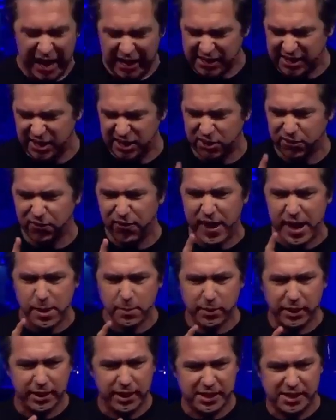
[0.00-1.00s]
as this
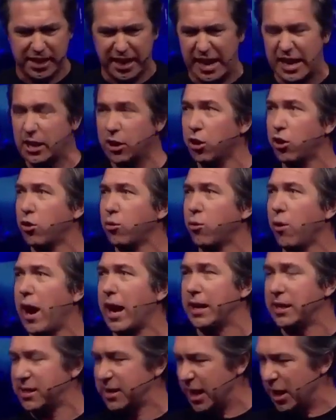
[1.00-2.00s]
family that's in
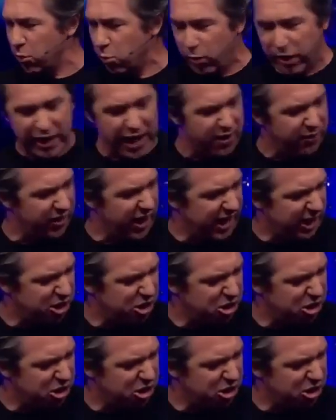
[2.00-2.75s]
Christ, and we have like